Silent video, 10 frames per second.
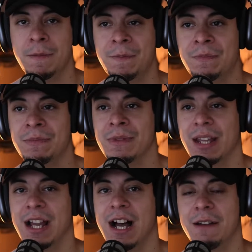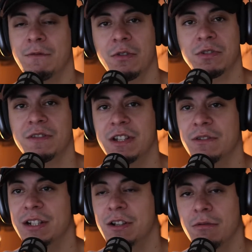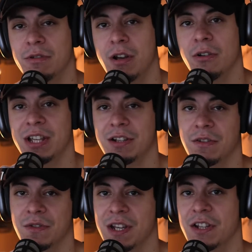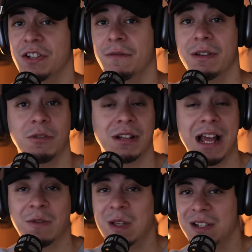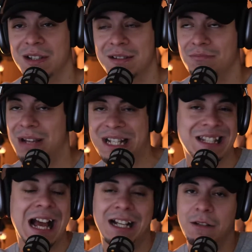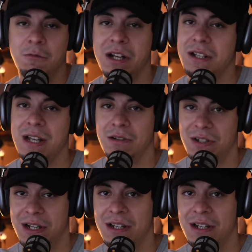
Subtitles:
And for those of you that don't know, the Association of Hebrew Catholics is exactly what it sounds like.